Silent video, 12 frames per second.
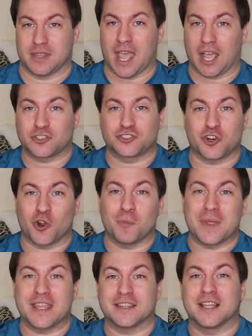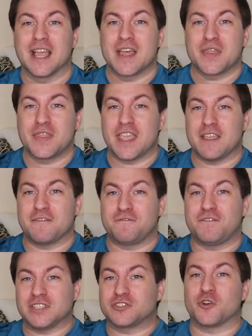The external being the
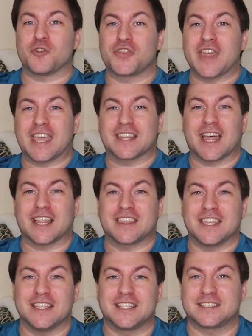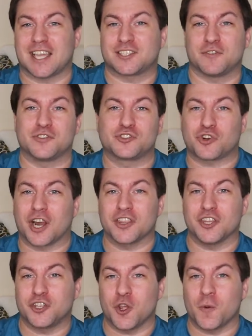physical thing that the detective is trying
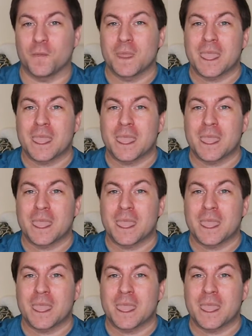to do,